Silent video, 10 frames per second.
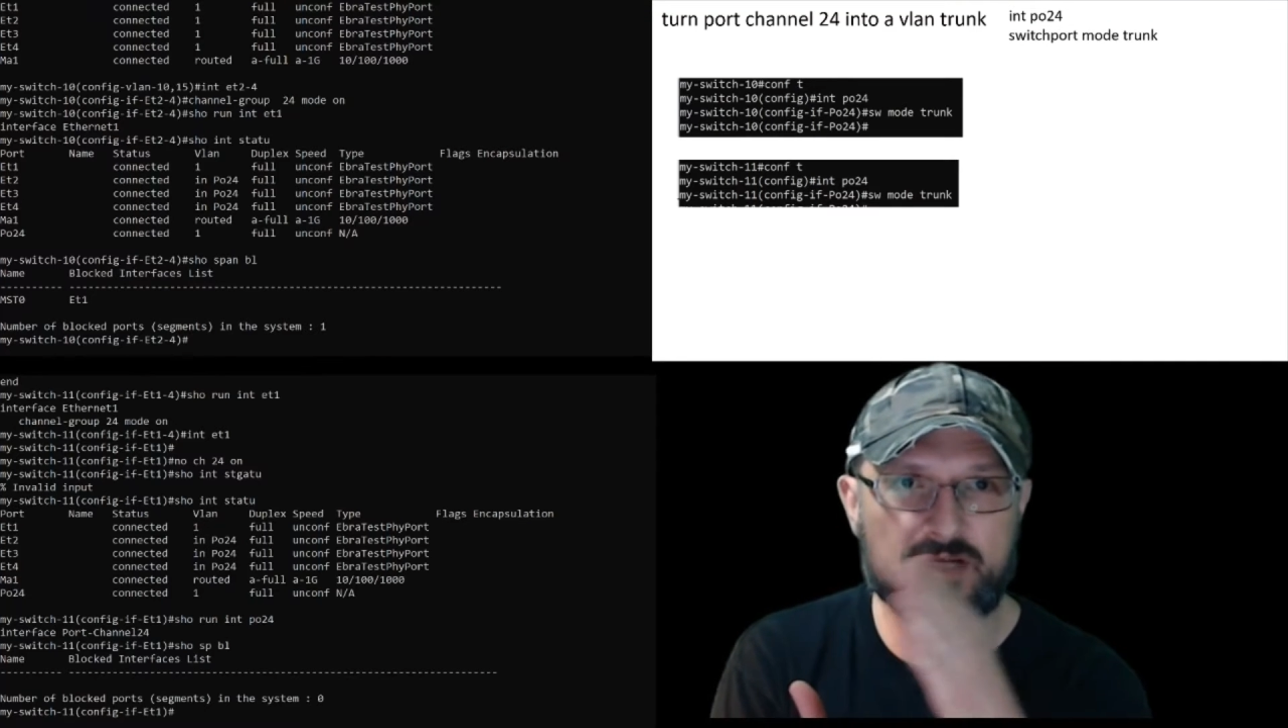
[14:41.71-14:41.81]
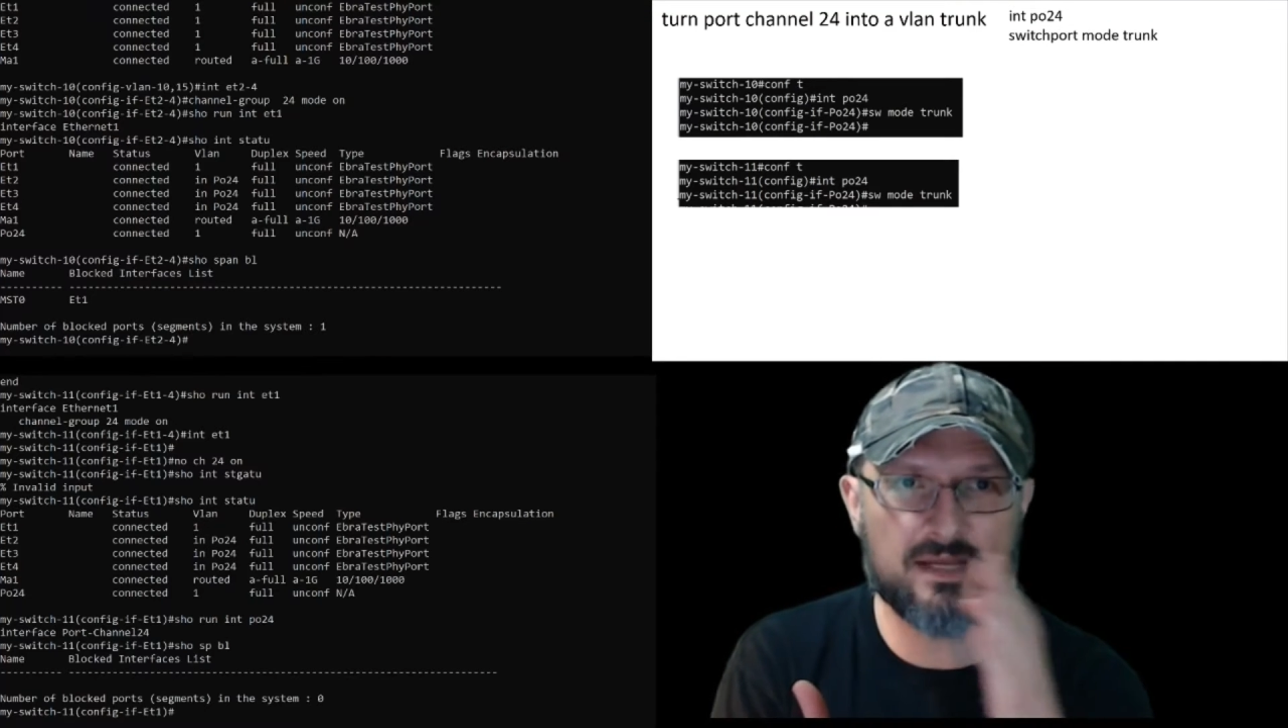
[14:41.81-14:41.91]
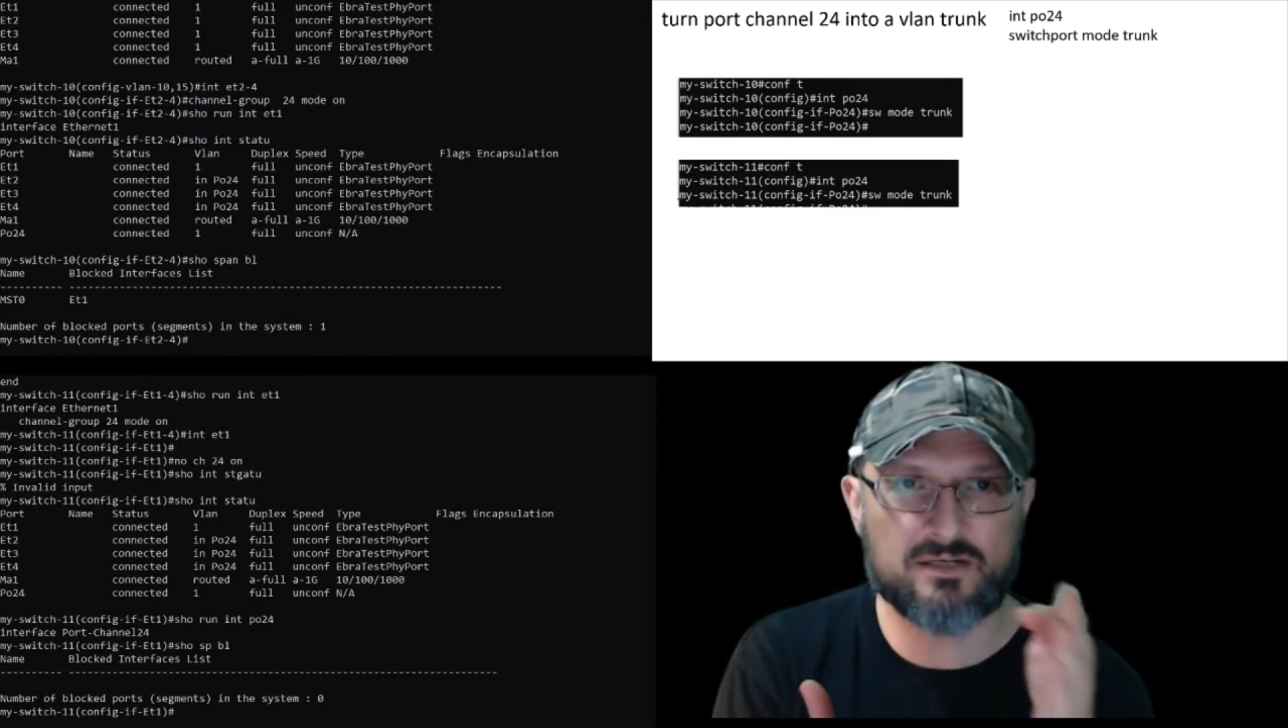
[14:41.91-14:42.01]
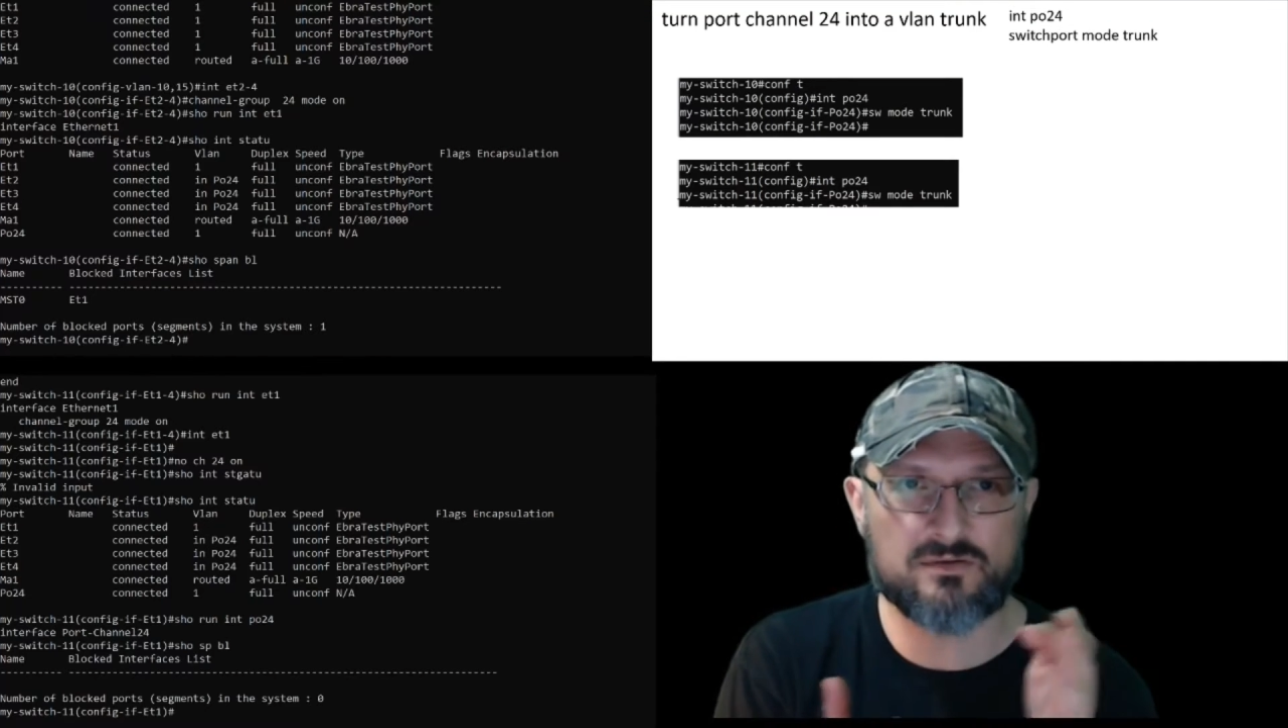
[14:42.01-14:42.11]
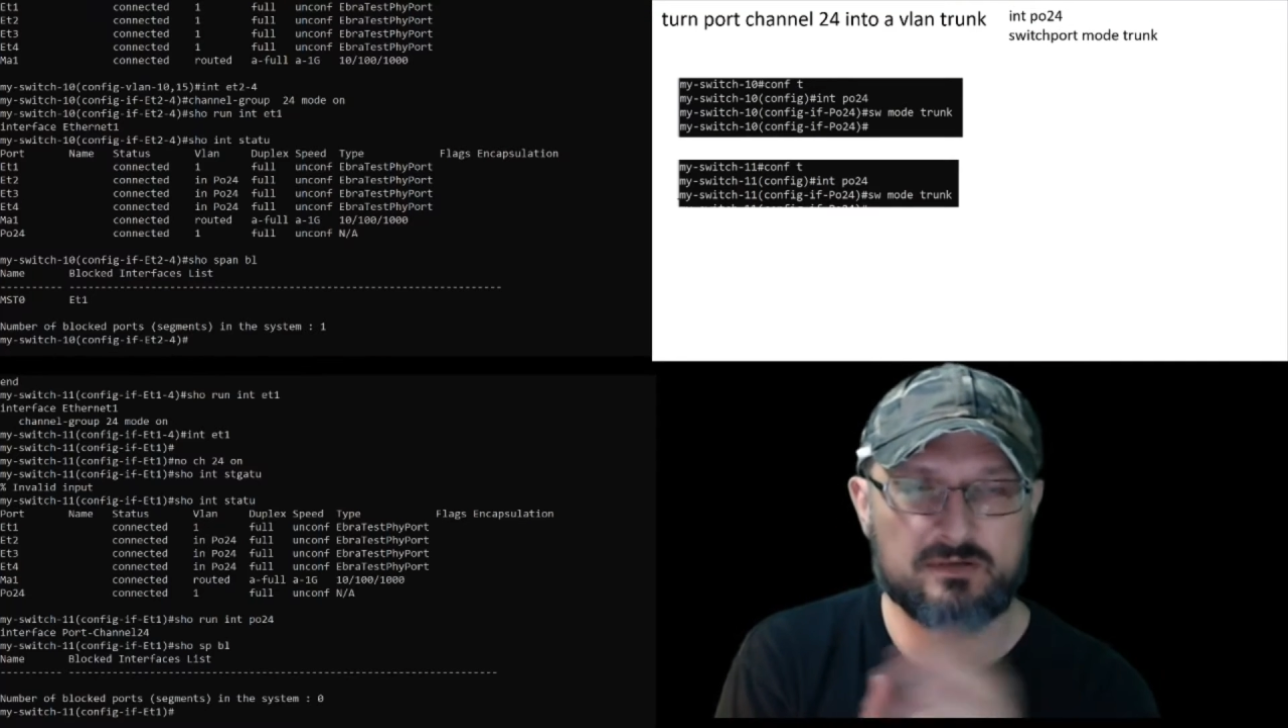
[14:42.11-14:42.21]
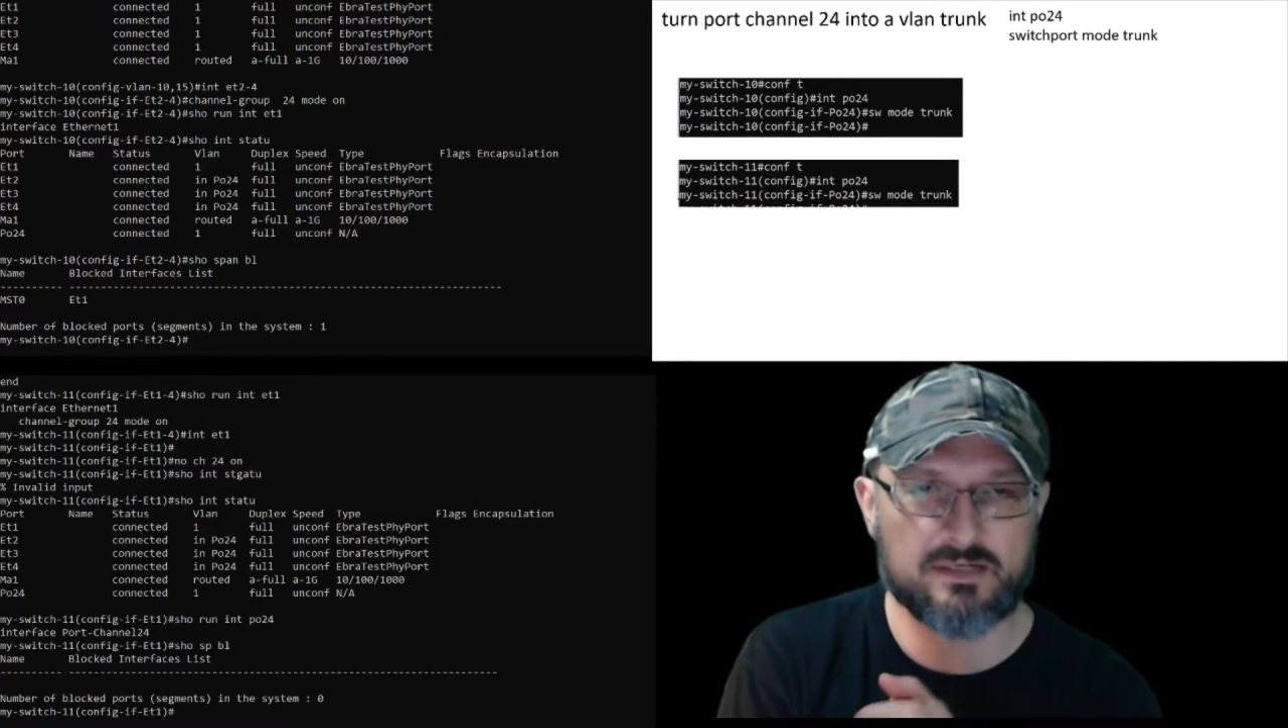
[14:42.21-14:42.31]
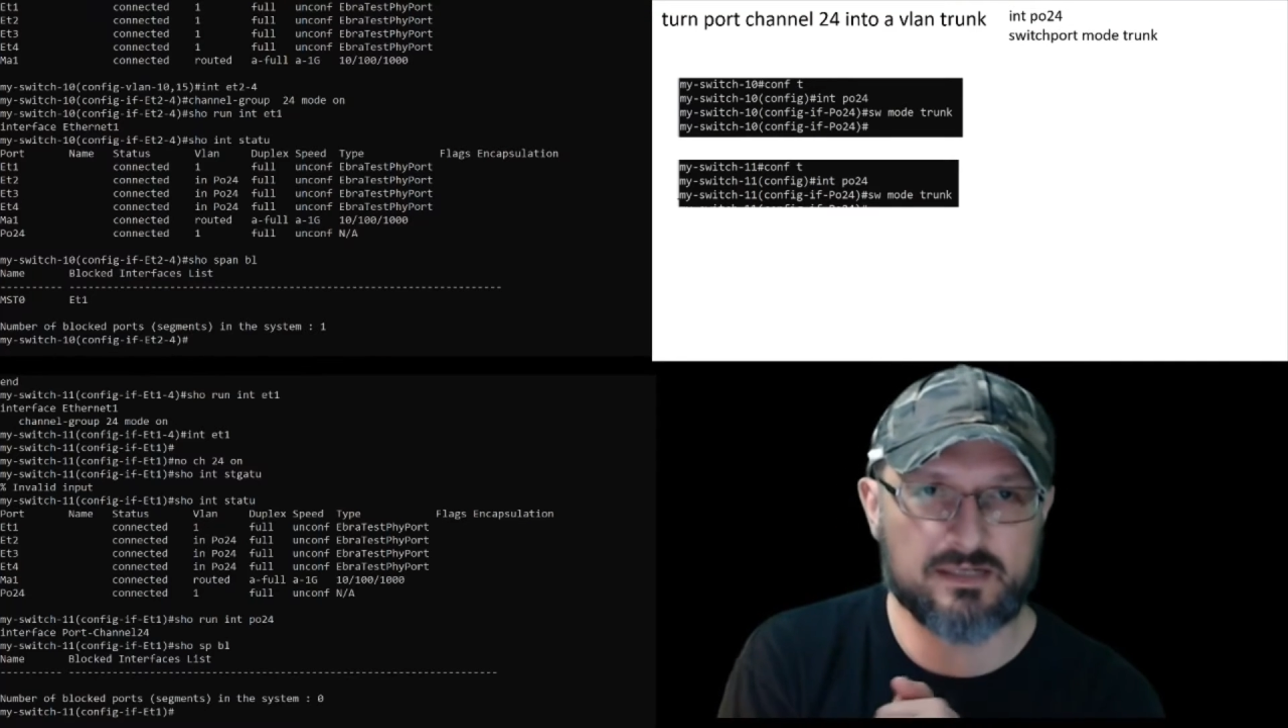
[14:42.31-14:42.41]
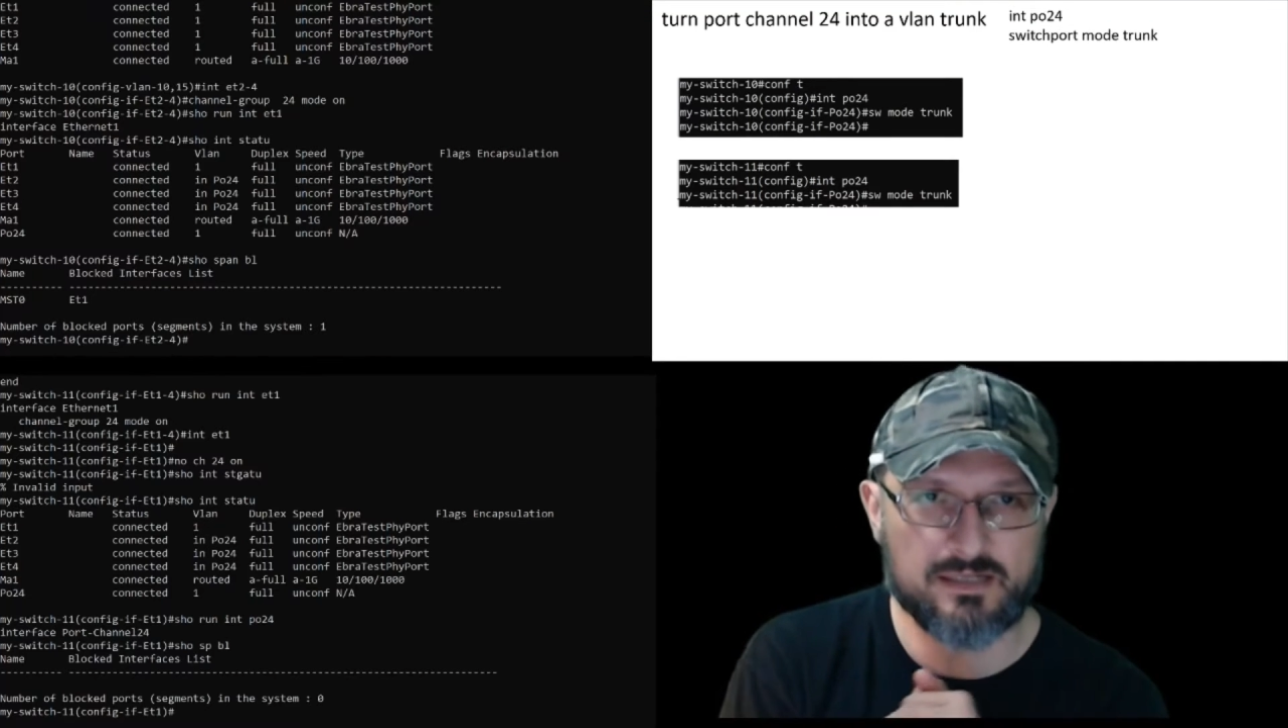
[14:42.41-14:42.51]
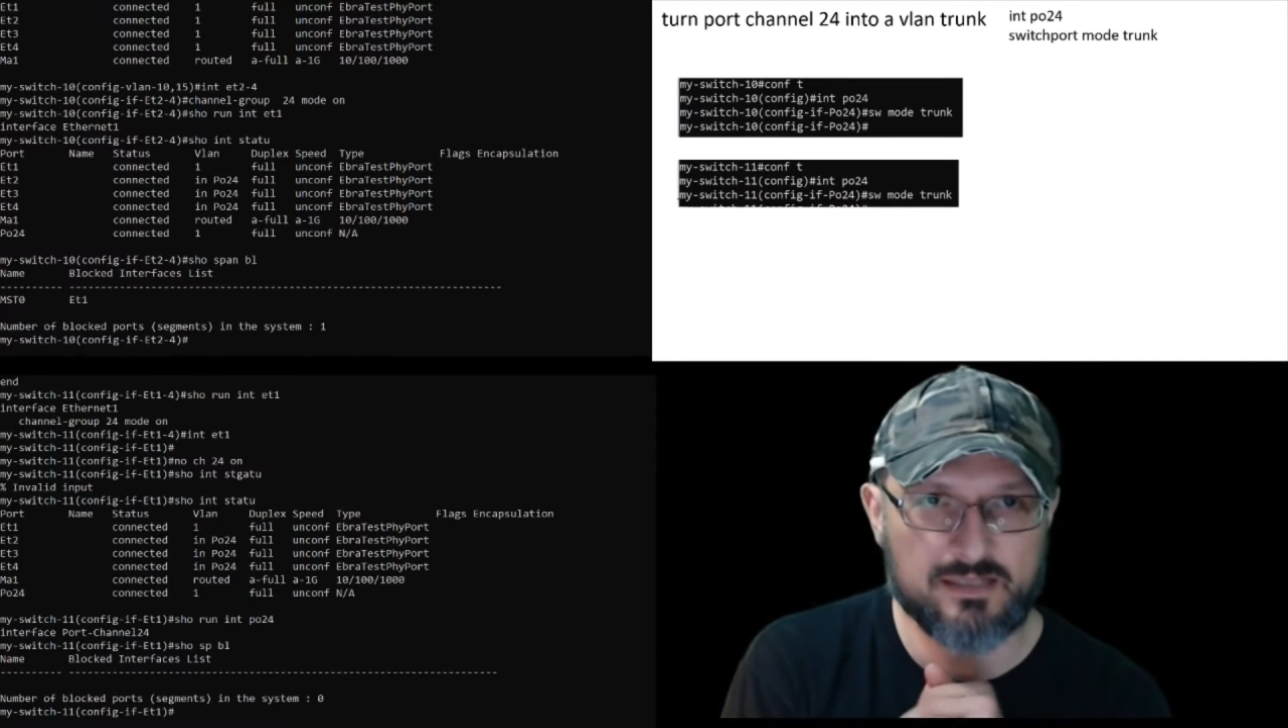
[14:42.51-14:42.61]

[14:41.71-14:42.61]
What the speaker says: entering